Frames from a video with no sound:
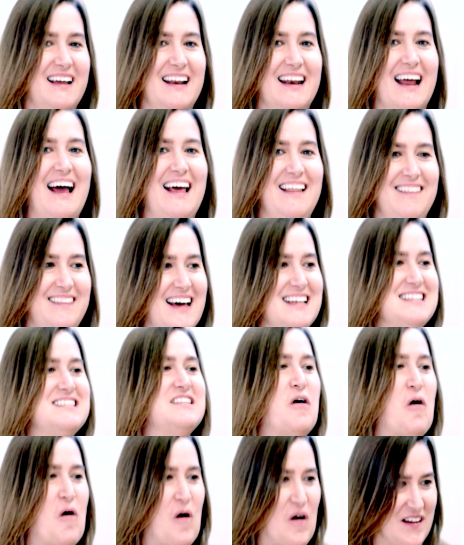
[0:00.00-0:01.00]
And that's
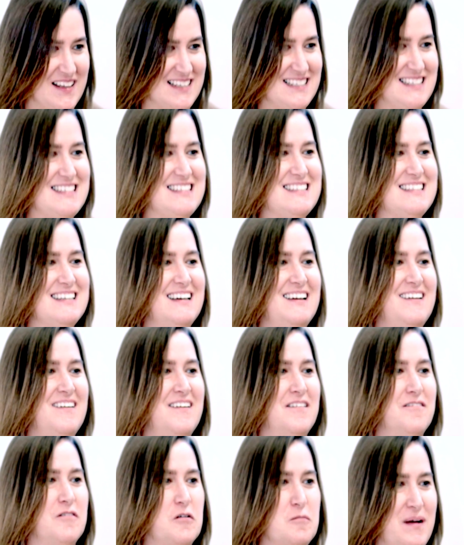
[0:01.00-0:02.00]
the hardest
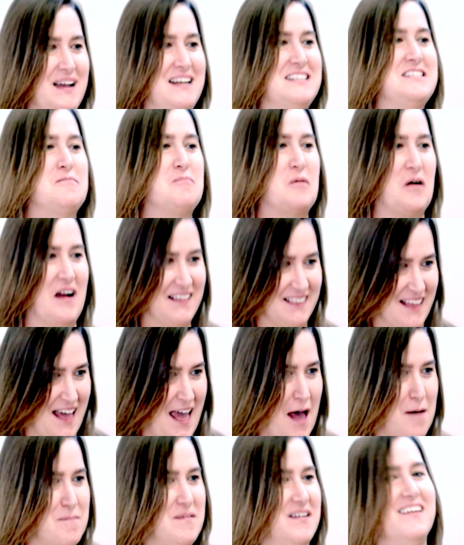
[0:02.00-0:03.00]
for me to break the
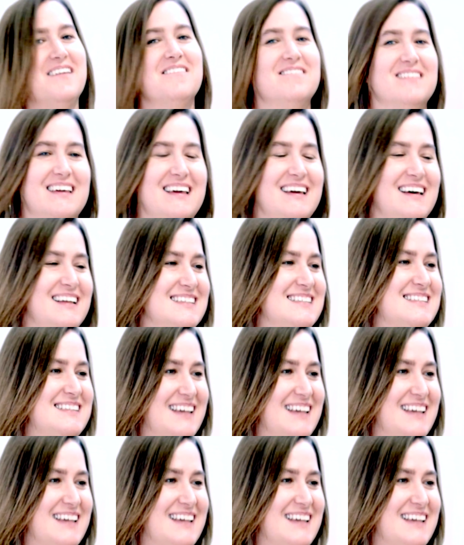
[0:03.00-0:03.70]
habit of the kids